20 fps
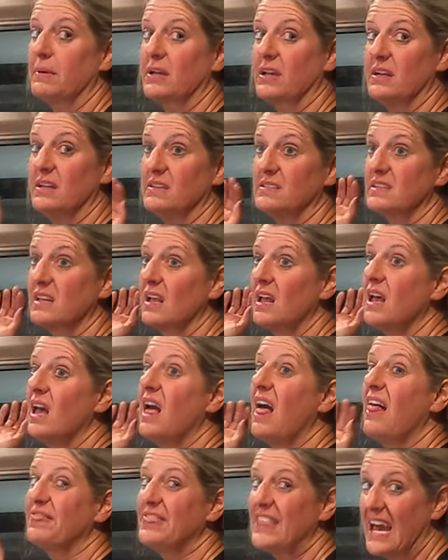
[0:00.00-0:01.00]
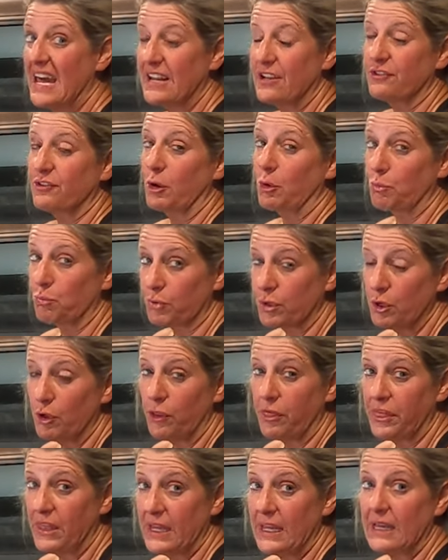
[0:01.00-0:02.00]
because that is a
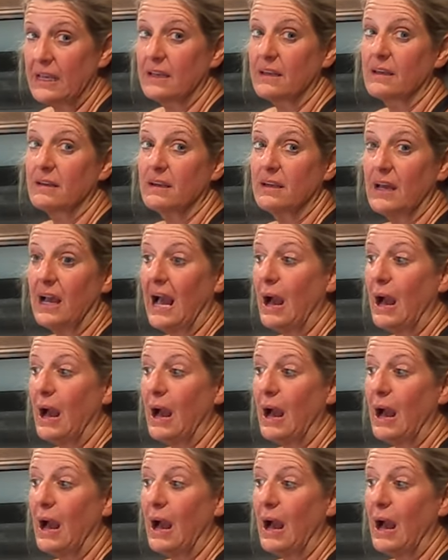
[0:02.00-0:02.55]
real thing.